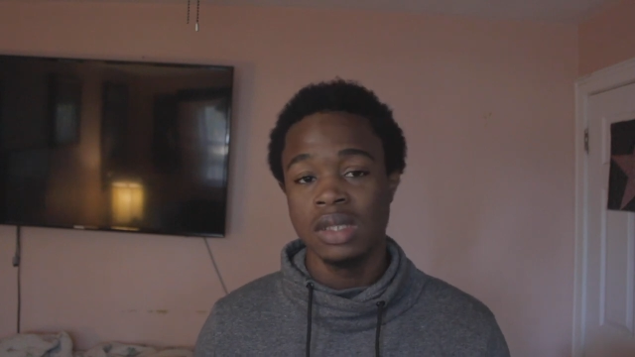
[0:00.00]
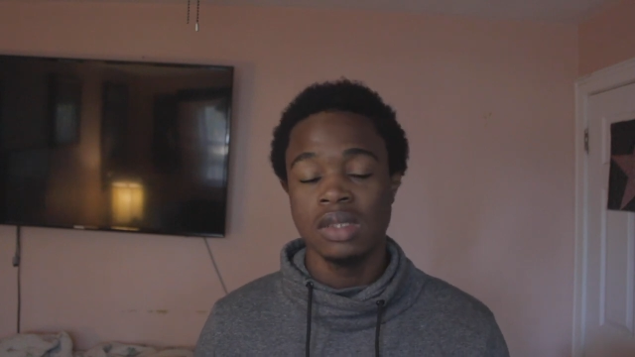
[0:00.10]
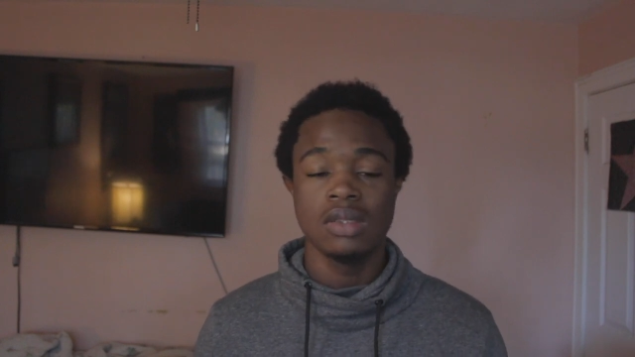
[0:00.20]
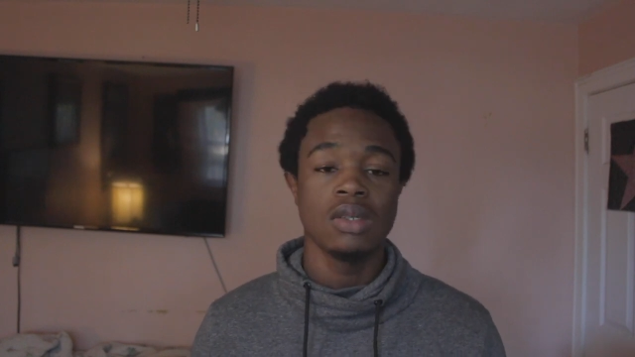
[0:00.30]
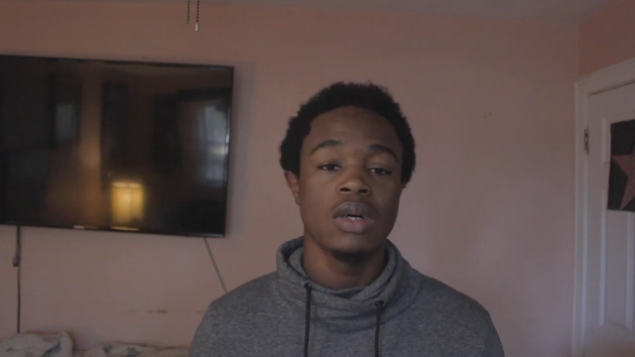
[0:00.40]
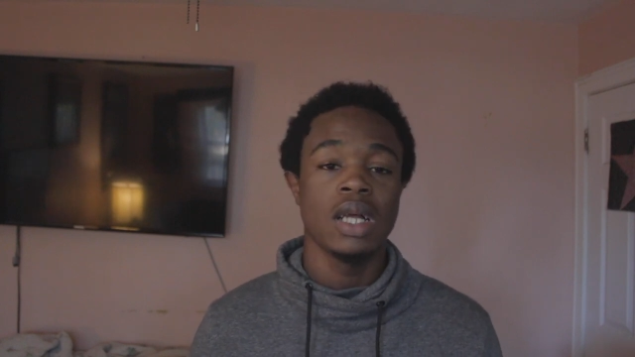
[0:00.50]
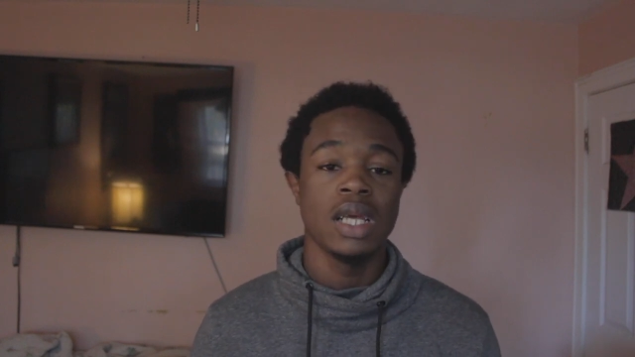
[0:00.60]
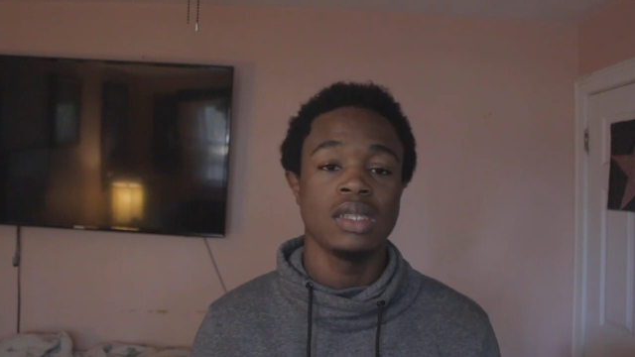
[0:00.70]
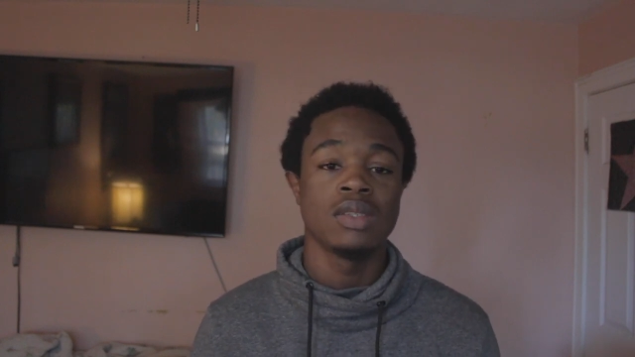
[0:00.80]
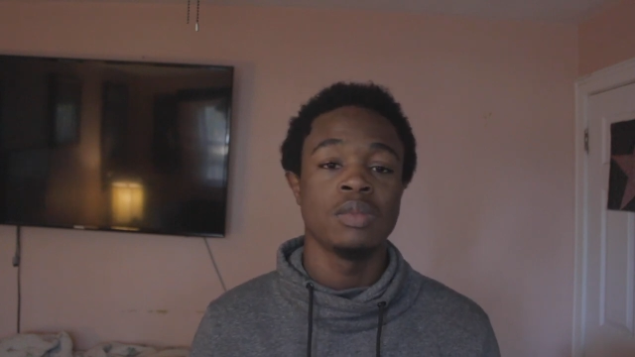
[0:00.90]
So I
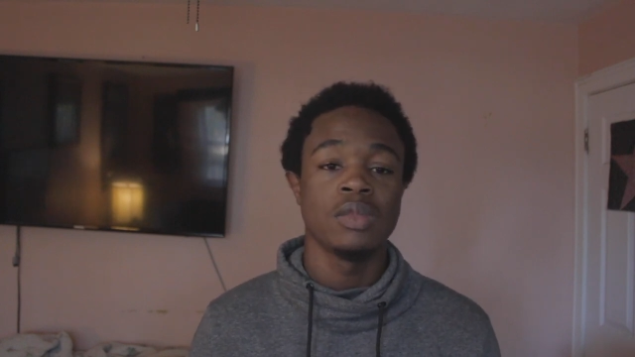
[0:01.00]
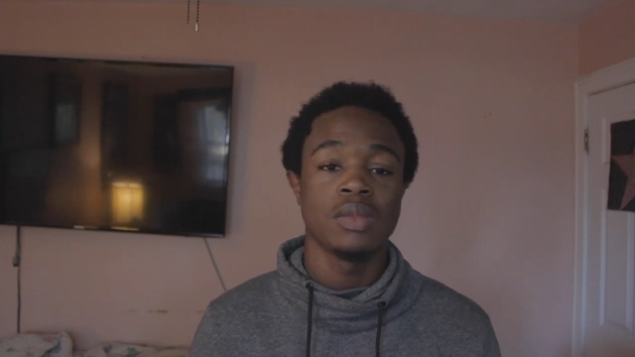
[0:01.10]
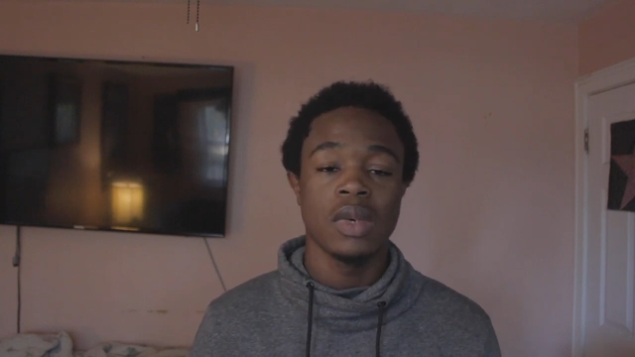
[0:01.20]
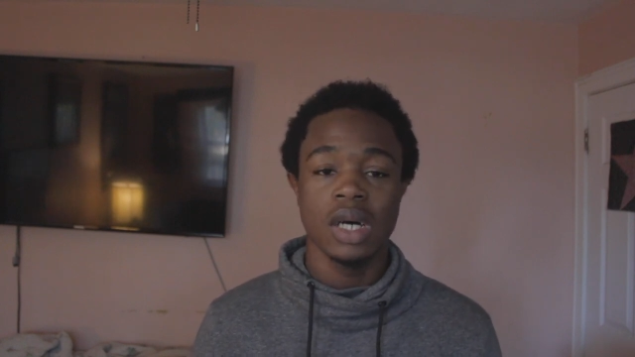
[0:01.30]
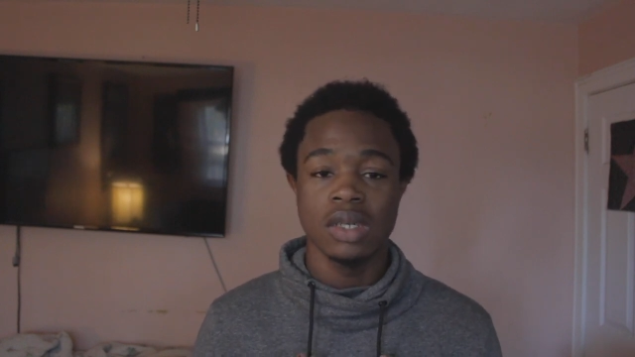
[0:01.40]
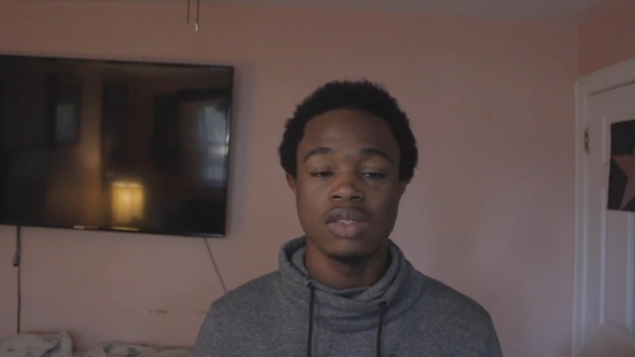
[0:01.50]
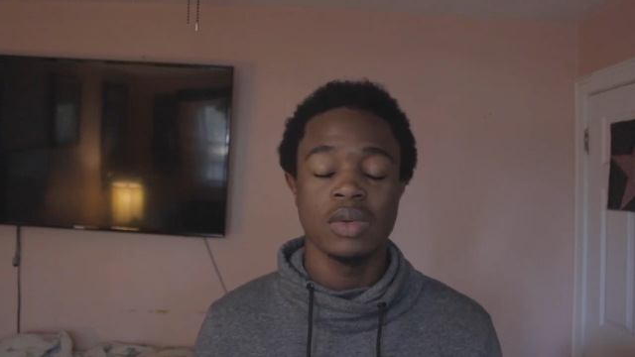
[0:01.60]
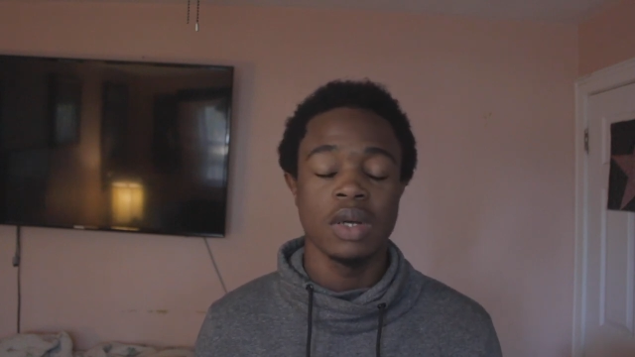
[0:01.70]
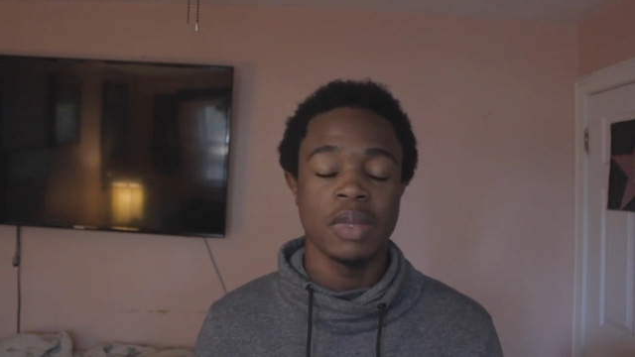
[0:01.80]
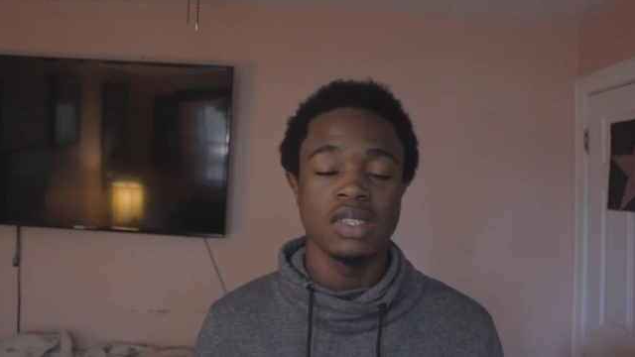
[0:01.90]
like to
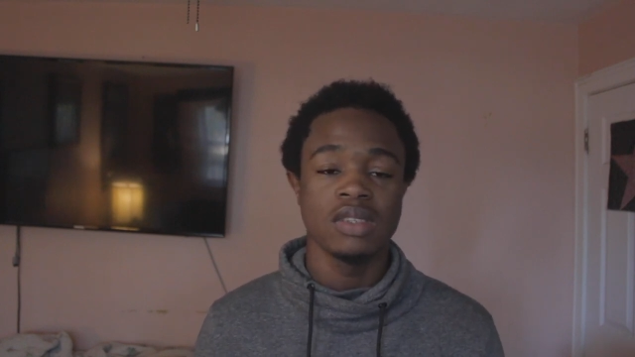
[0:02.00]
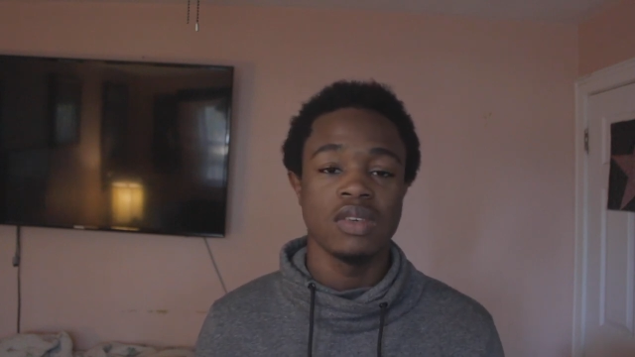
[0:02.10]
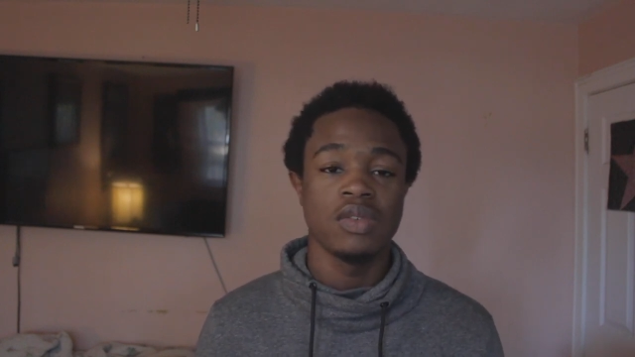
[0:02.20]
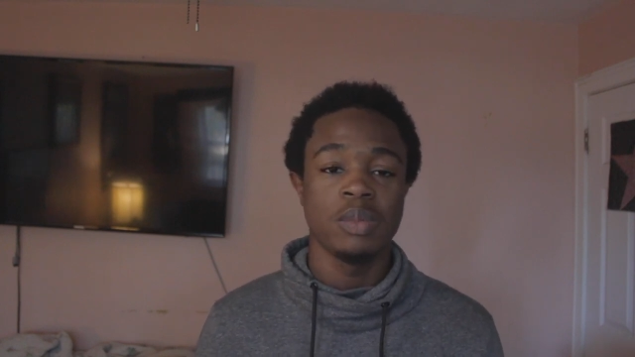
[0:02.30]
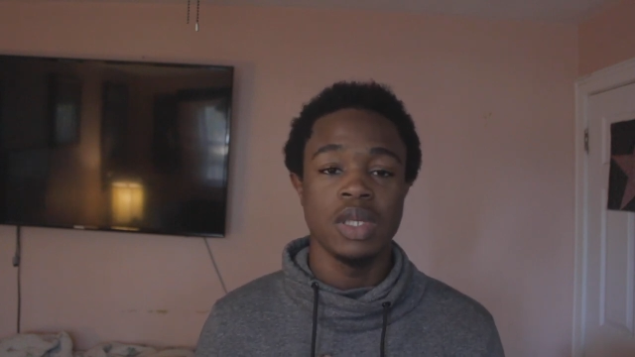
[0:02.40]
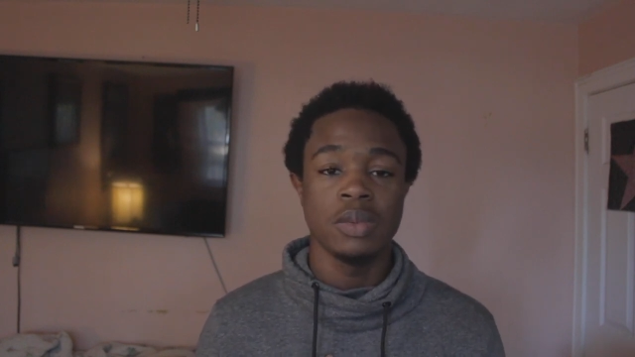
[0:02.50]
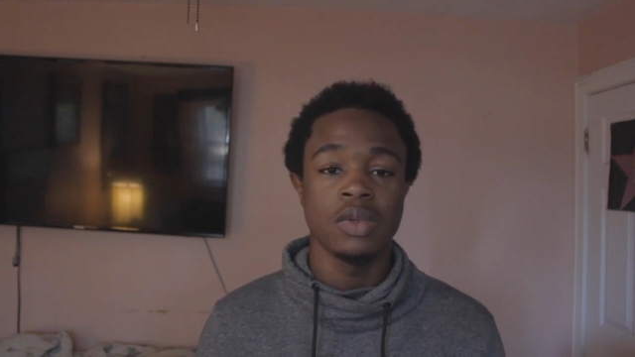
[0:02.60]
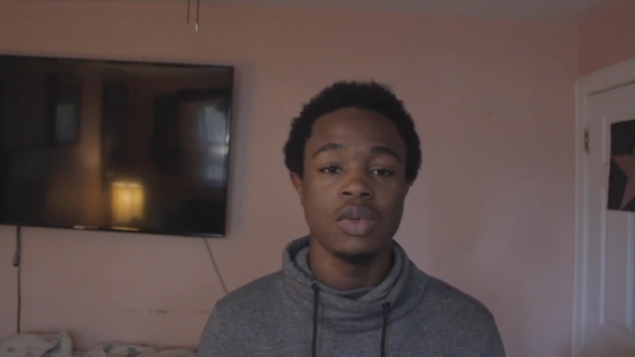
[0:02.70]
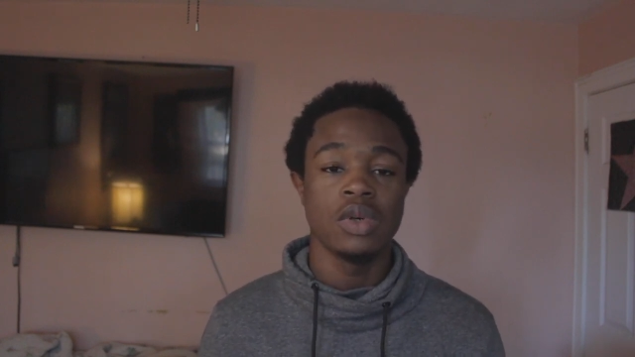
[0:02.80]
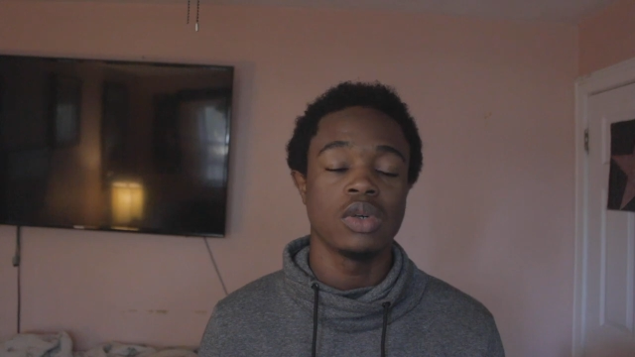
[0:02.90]
surround myself with
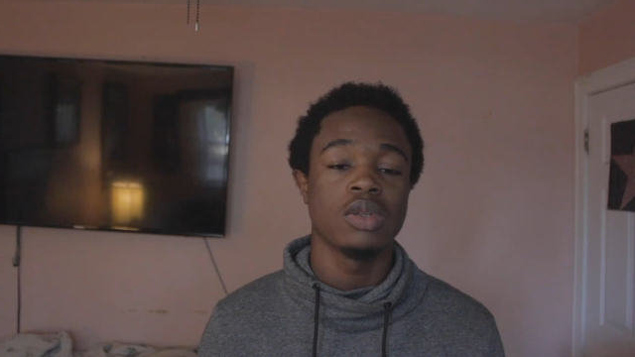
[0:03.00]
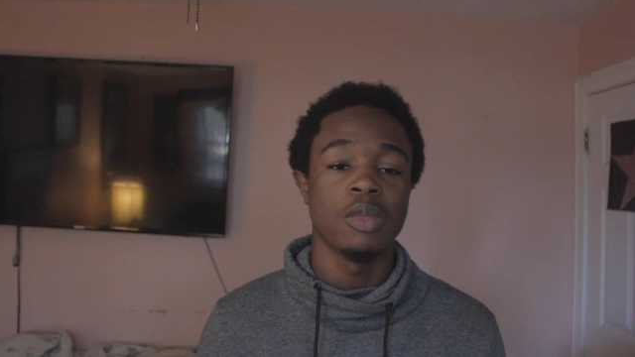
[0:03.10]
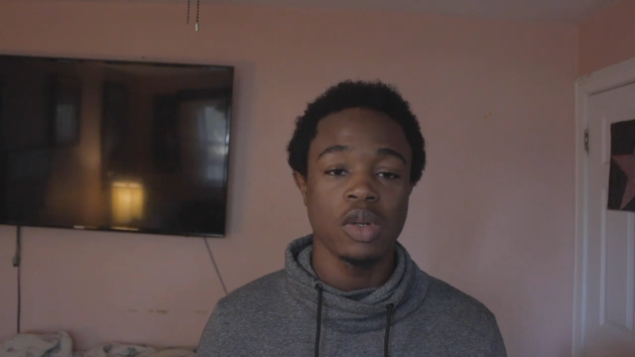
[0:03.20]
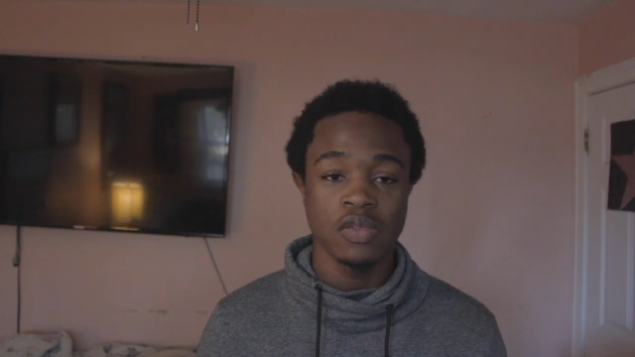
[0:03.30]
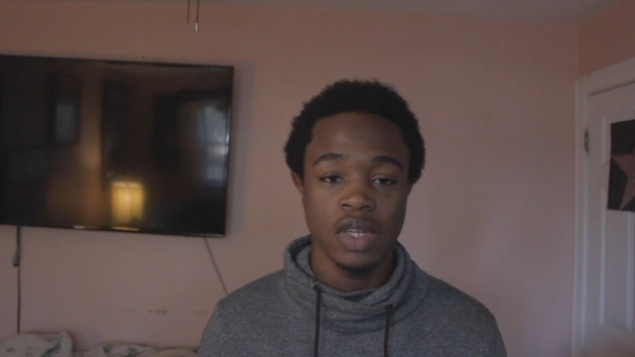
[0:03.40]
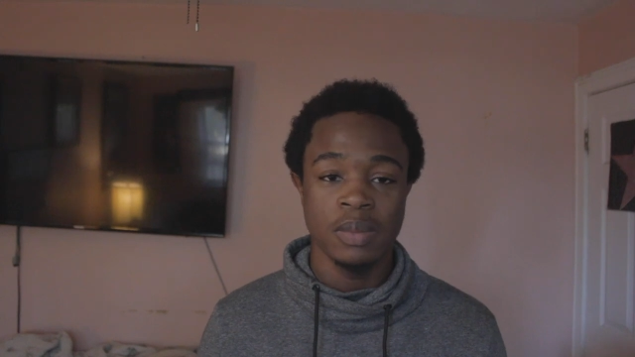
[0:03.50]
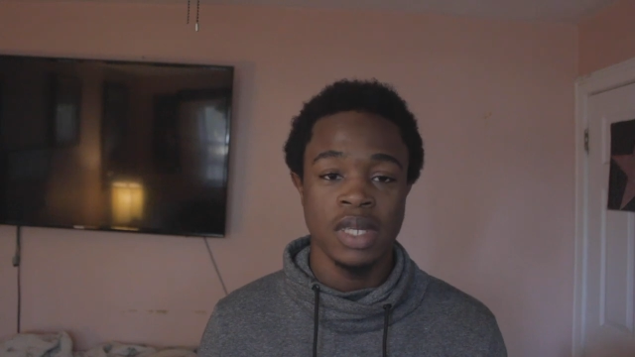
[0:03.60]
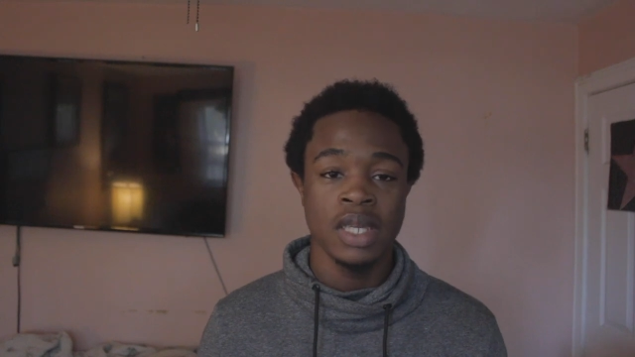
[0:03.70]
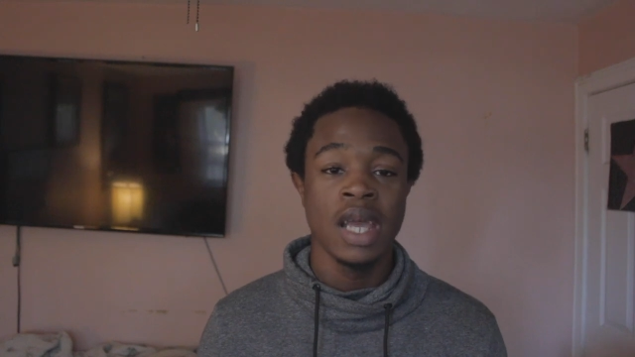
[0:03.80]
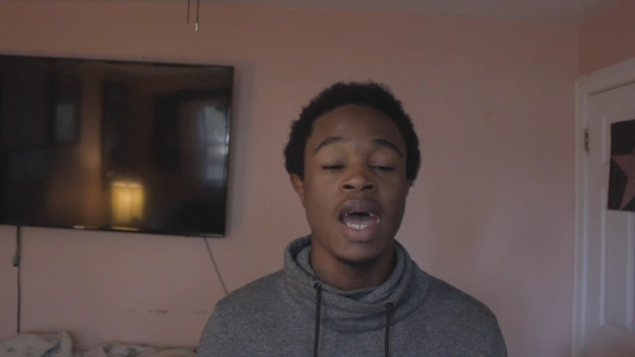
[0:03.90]
people who are going to motivate
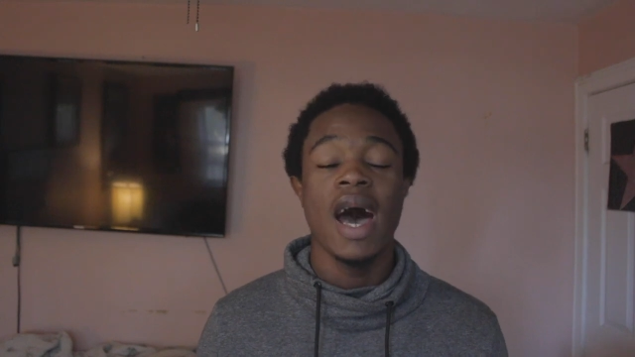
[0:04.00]
me.